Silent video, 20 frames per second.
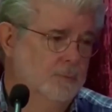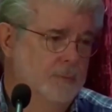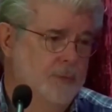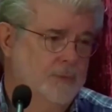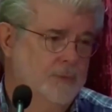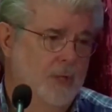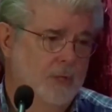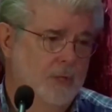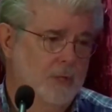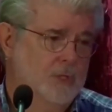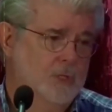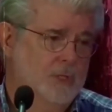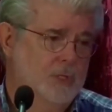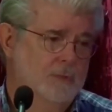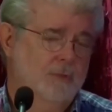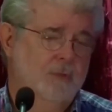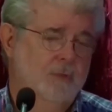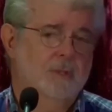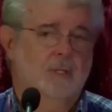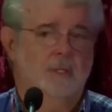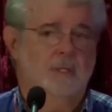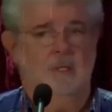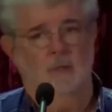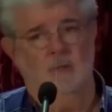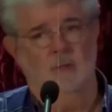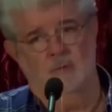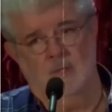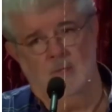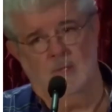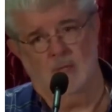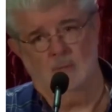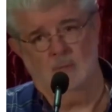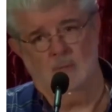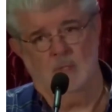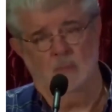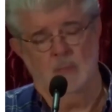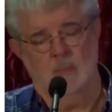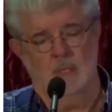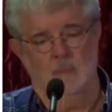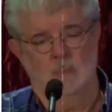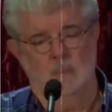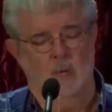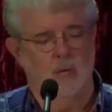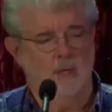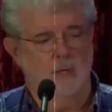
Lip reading: mythology and everything, and I decided I'm going to make a